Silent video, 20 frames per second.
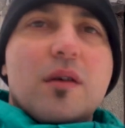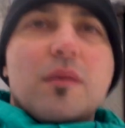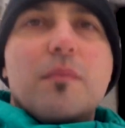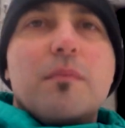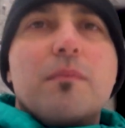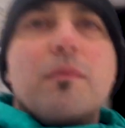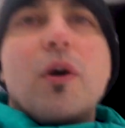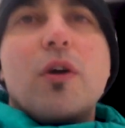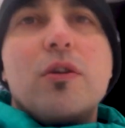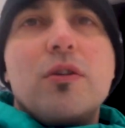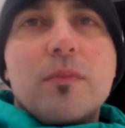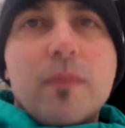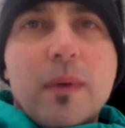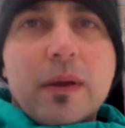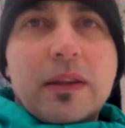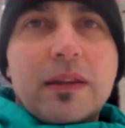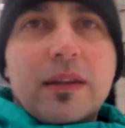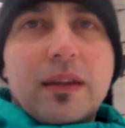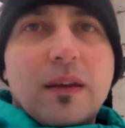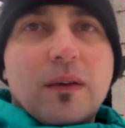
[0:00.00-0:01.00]

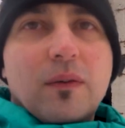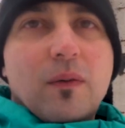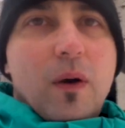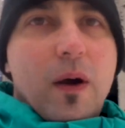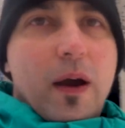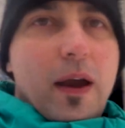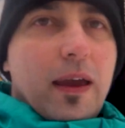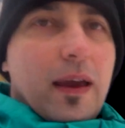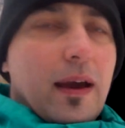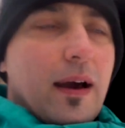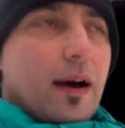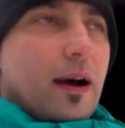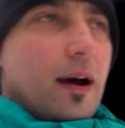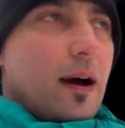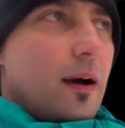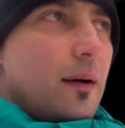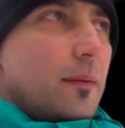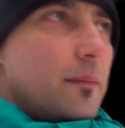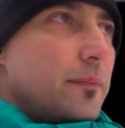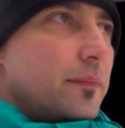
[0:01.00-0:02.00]
monument in a way,
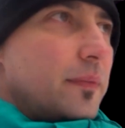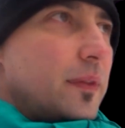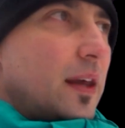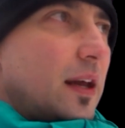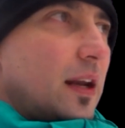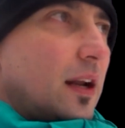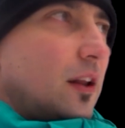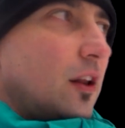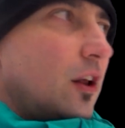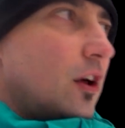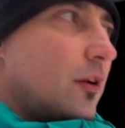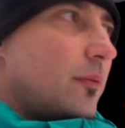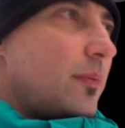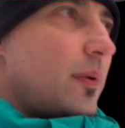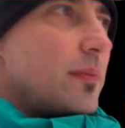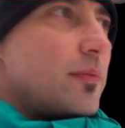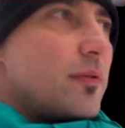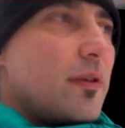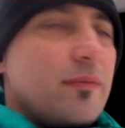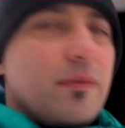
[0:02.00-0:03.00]
that a lot of
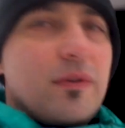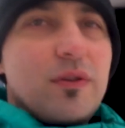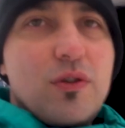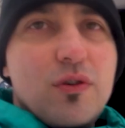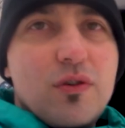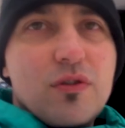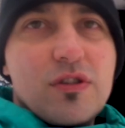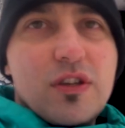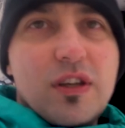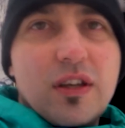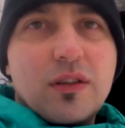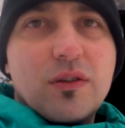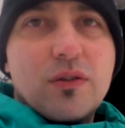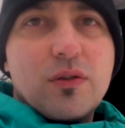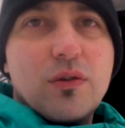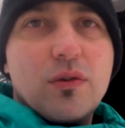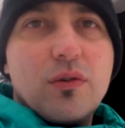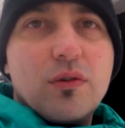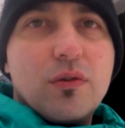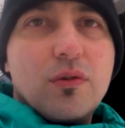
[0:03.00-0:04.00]
people have been using
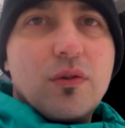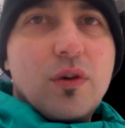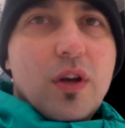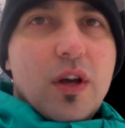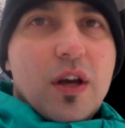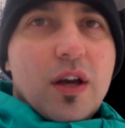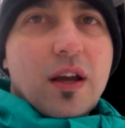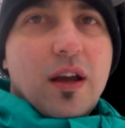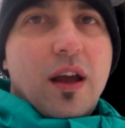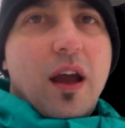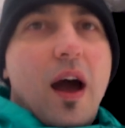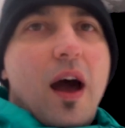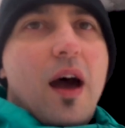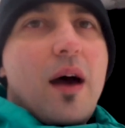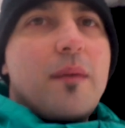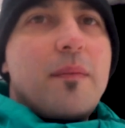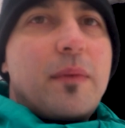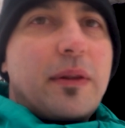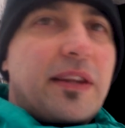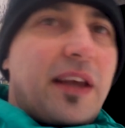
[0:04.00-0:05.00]
to
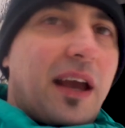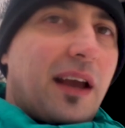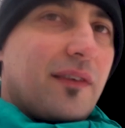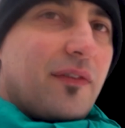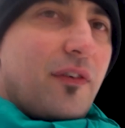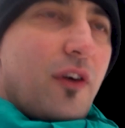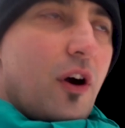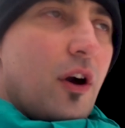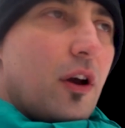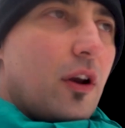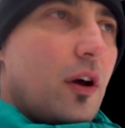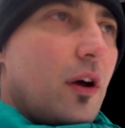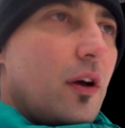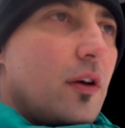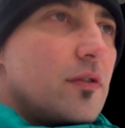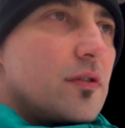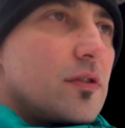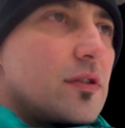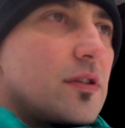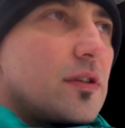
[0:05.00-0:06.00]
come and take
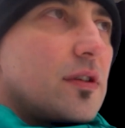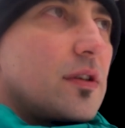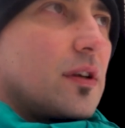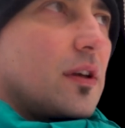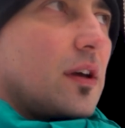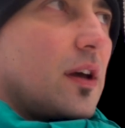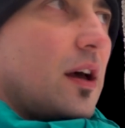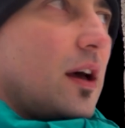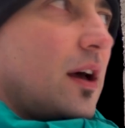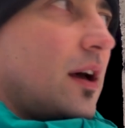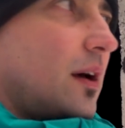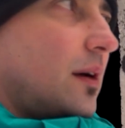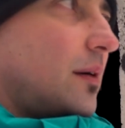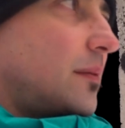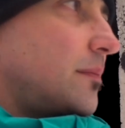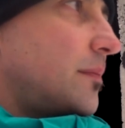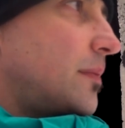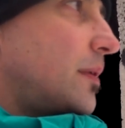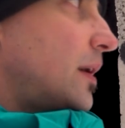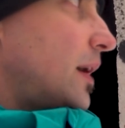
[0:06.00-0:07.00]
photos
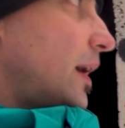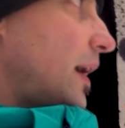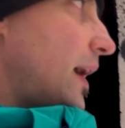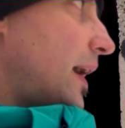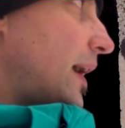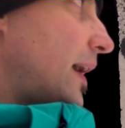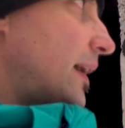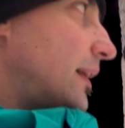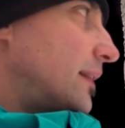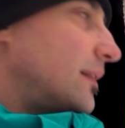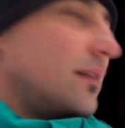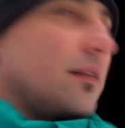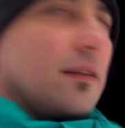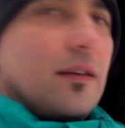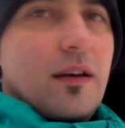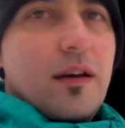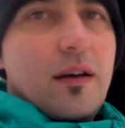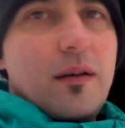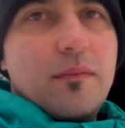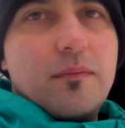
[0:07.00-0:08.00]

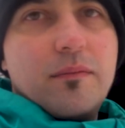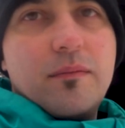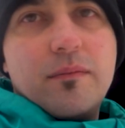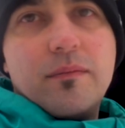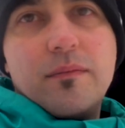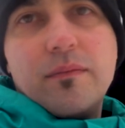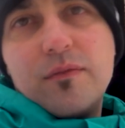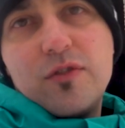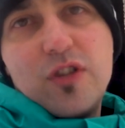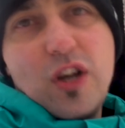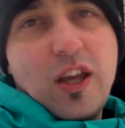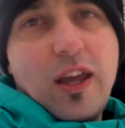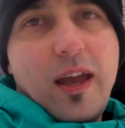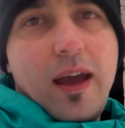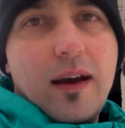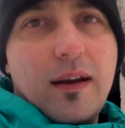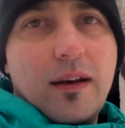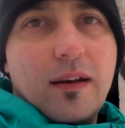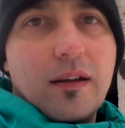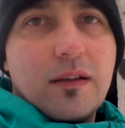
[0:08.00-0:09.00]
and check
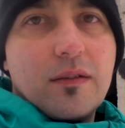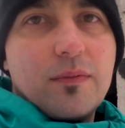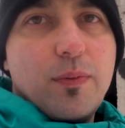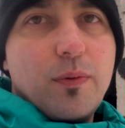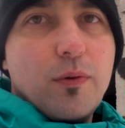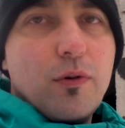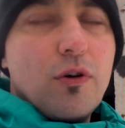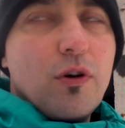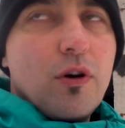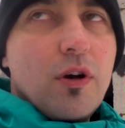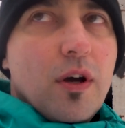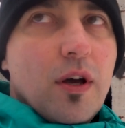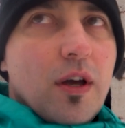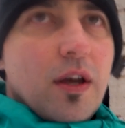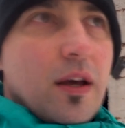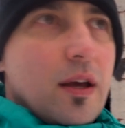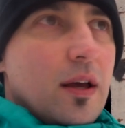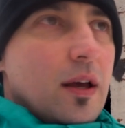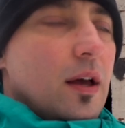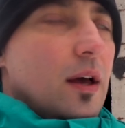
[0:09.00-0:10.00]
out and explore.
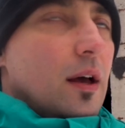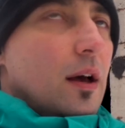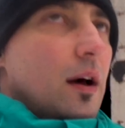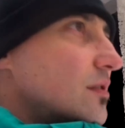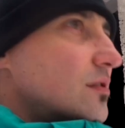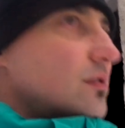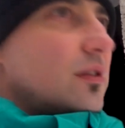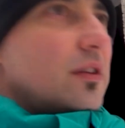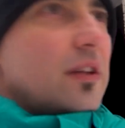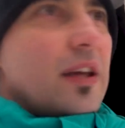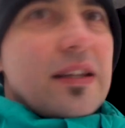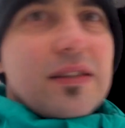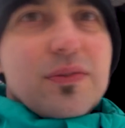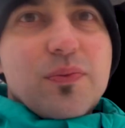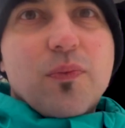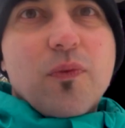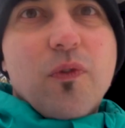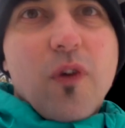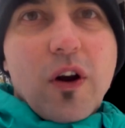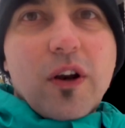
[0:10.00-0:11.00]
So that's
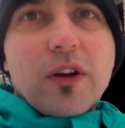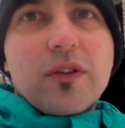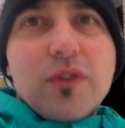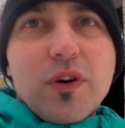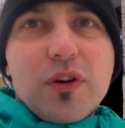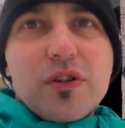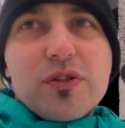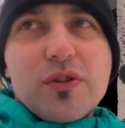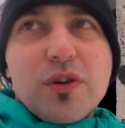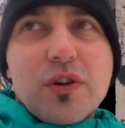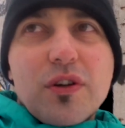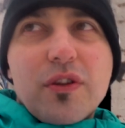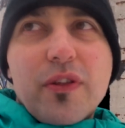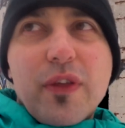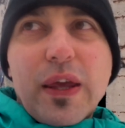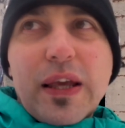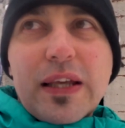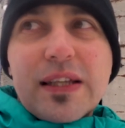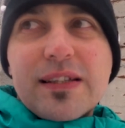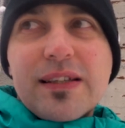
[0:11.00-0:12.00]
one of those sort of
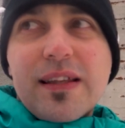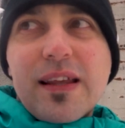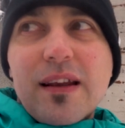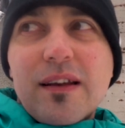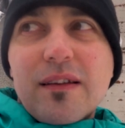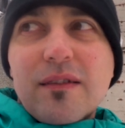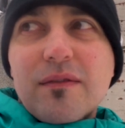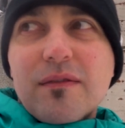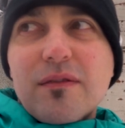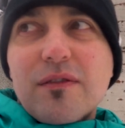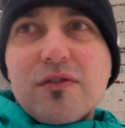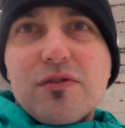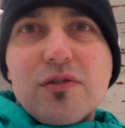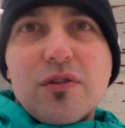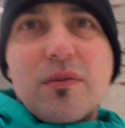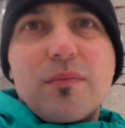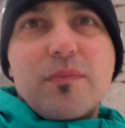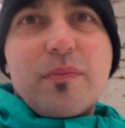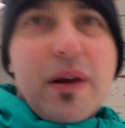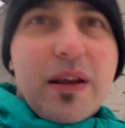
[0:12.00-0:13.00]
things that
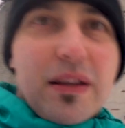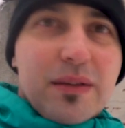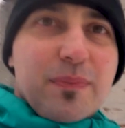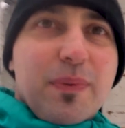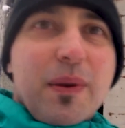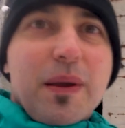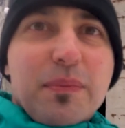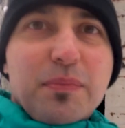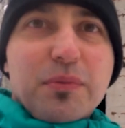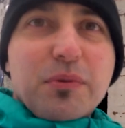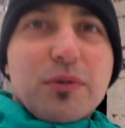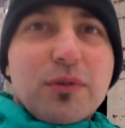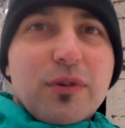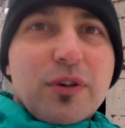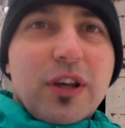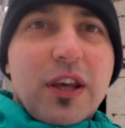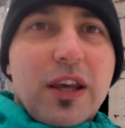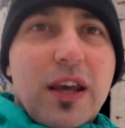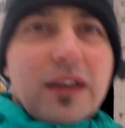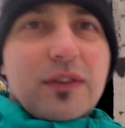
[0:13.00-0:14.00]
sort of brings people
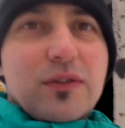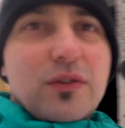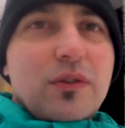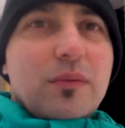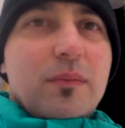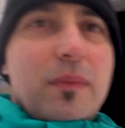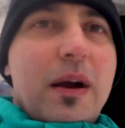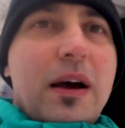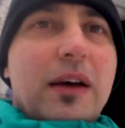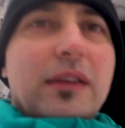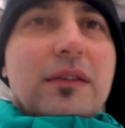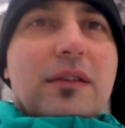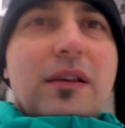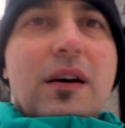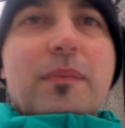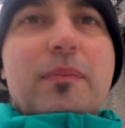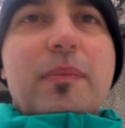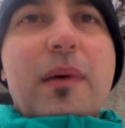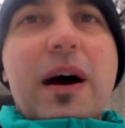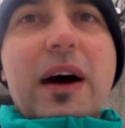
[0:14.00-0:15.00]
here to the mountain,
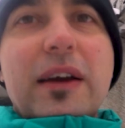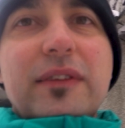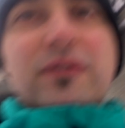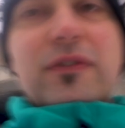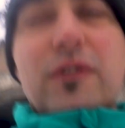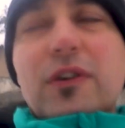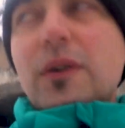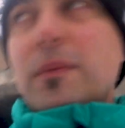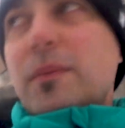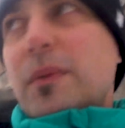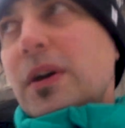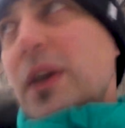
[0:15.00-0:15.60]
apart from